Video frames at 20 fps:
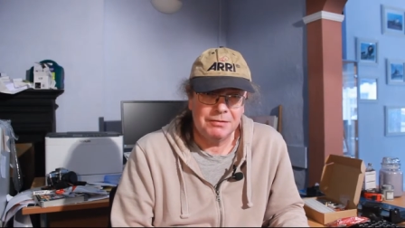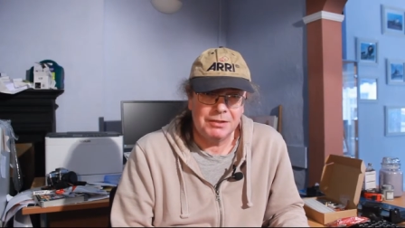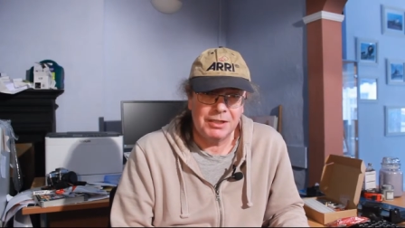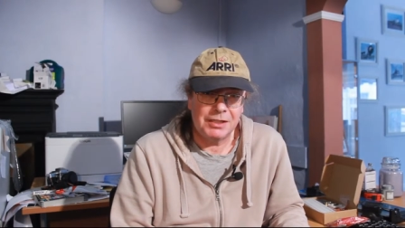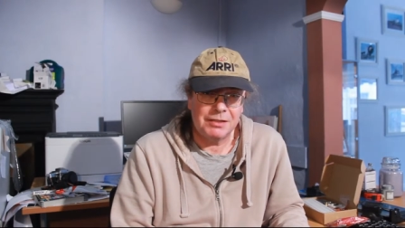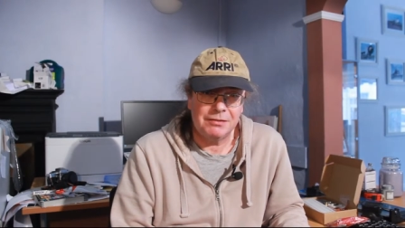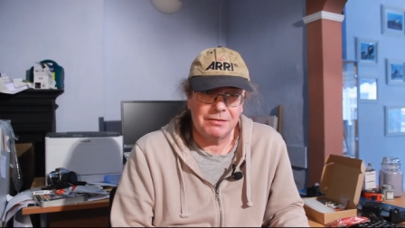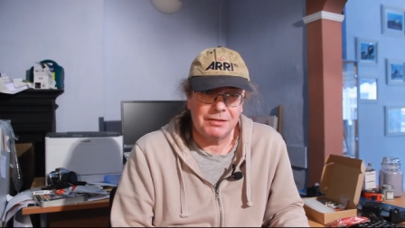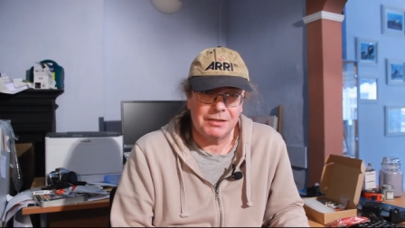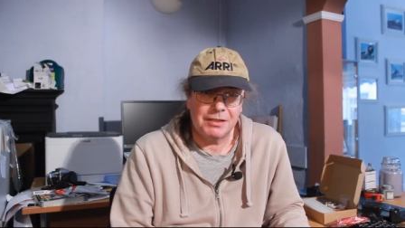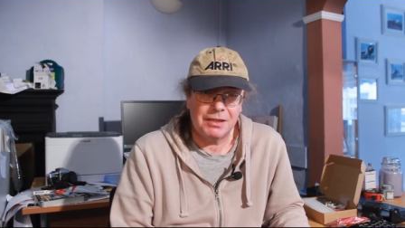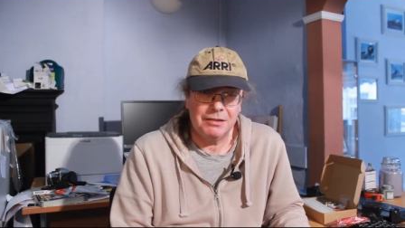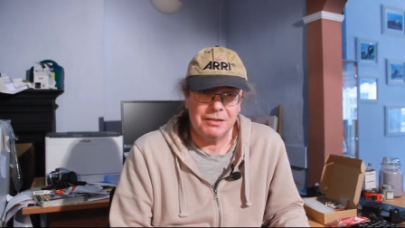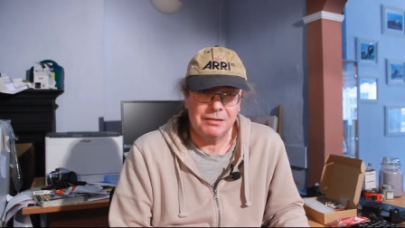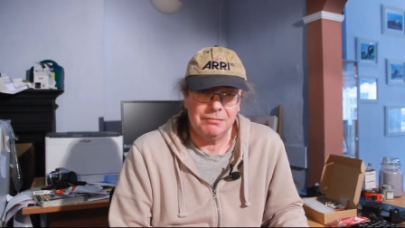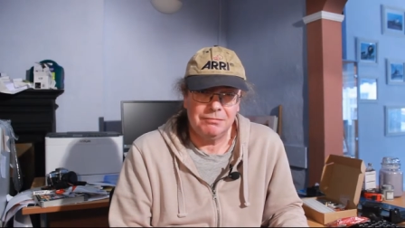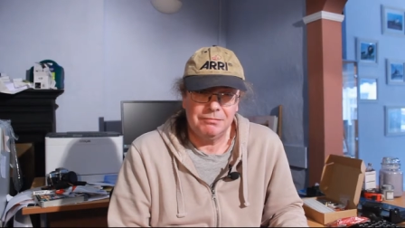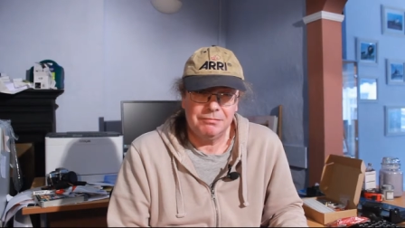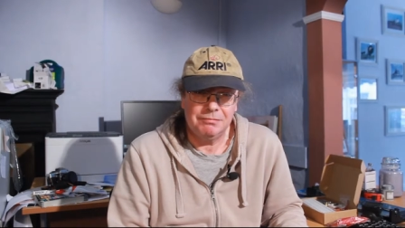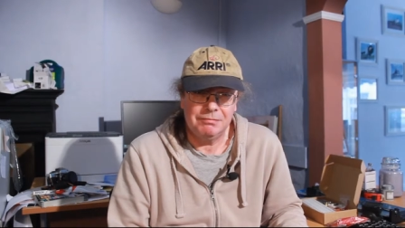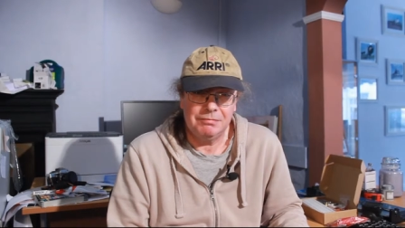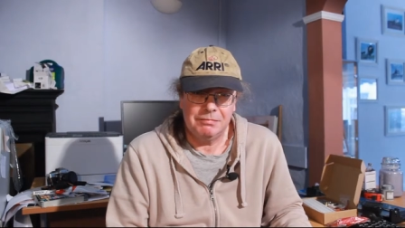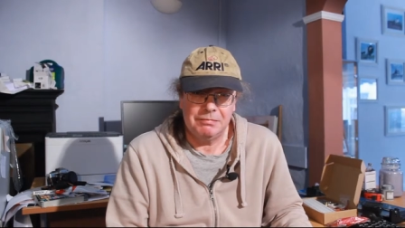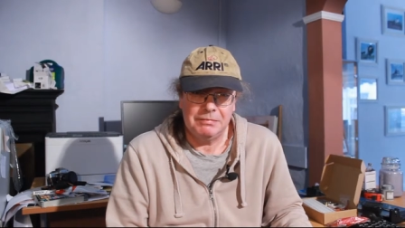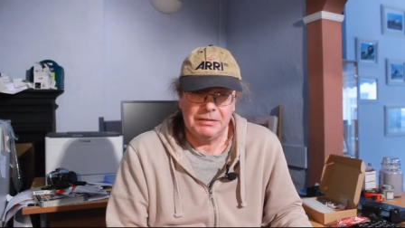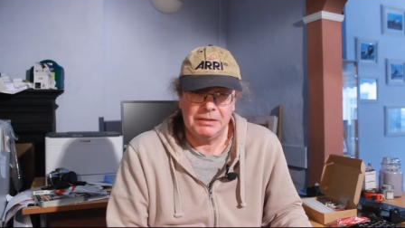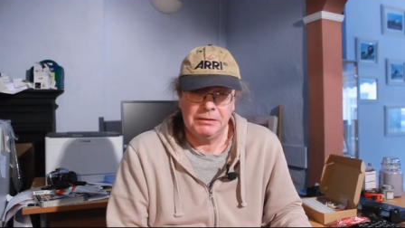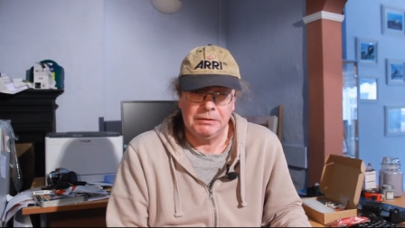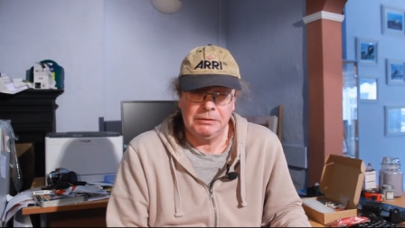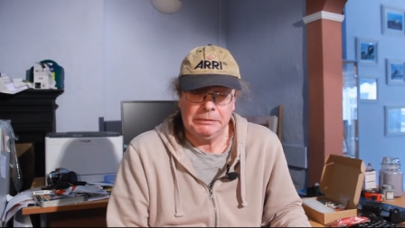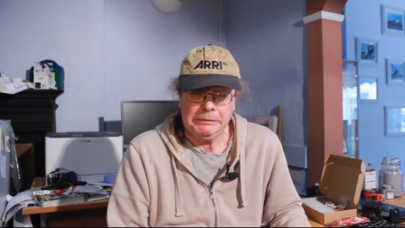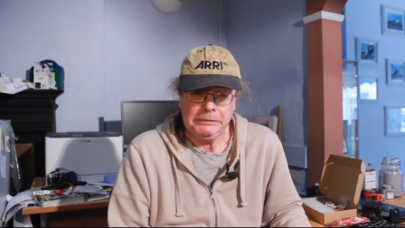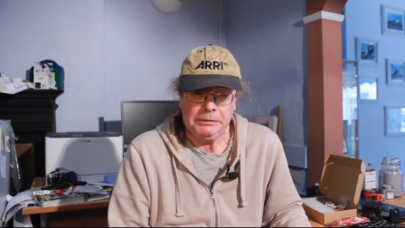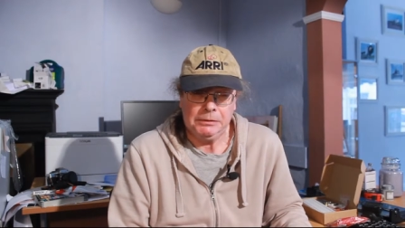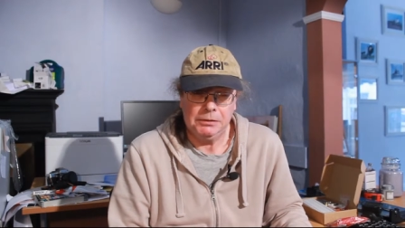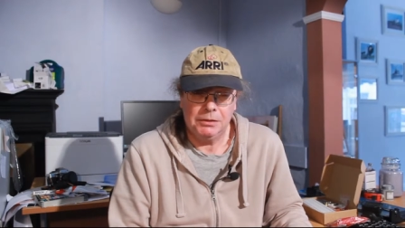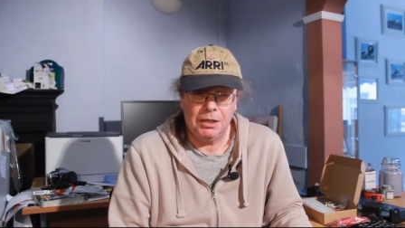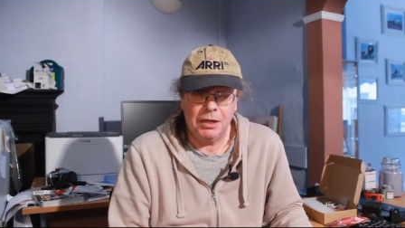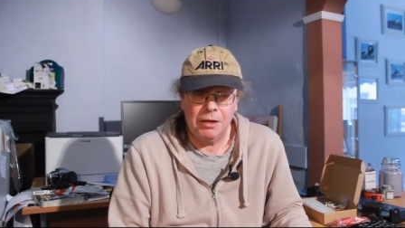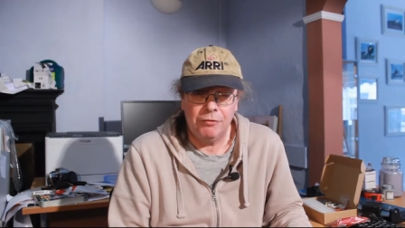just kind of ooh
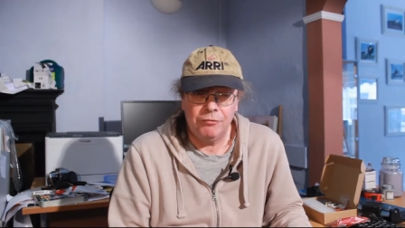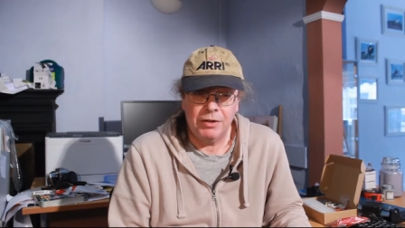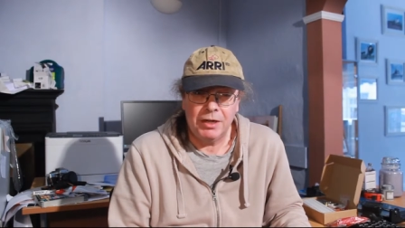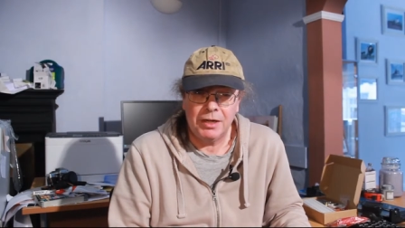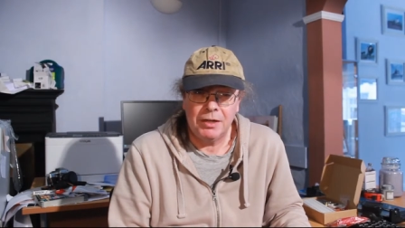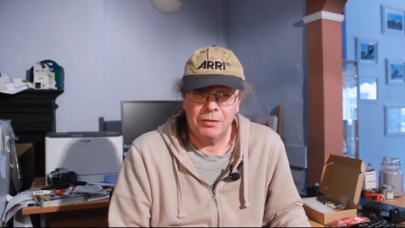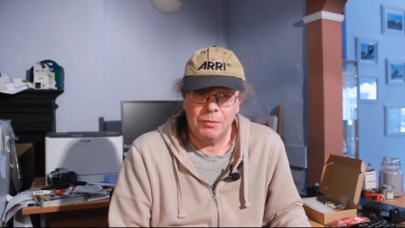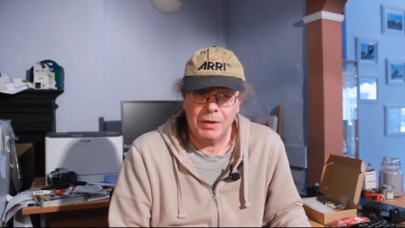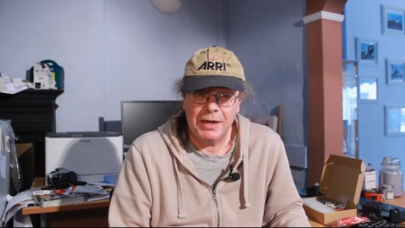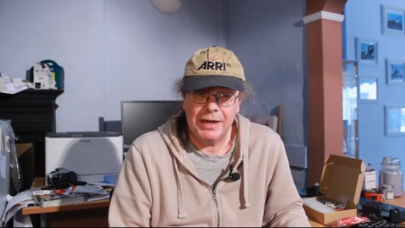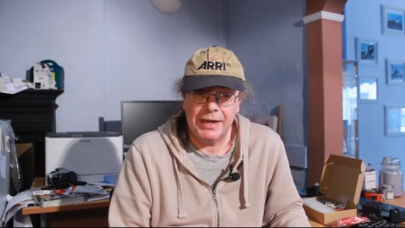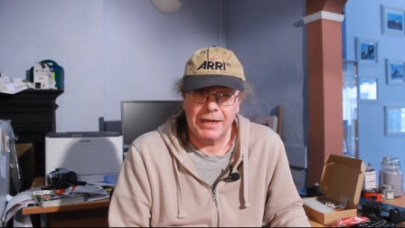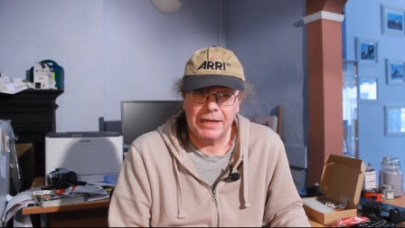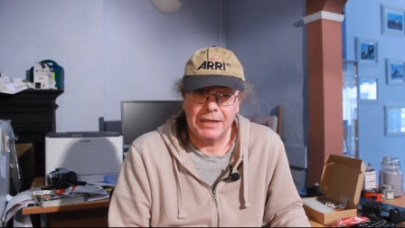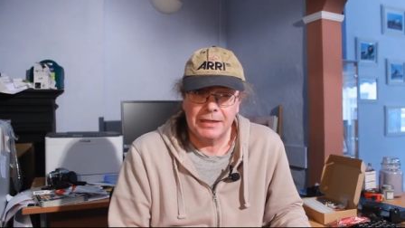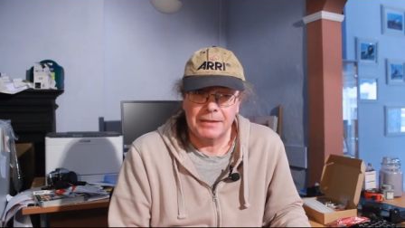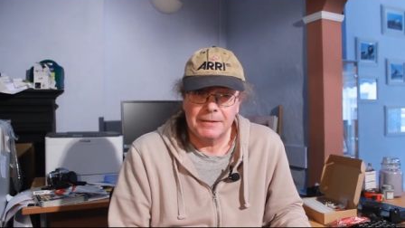and run away.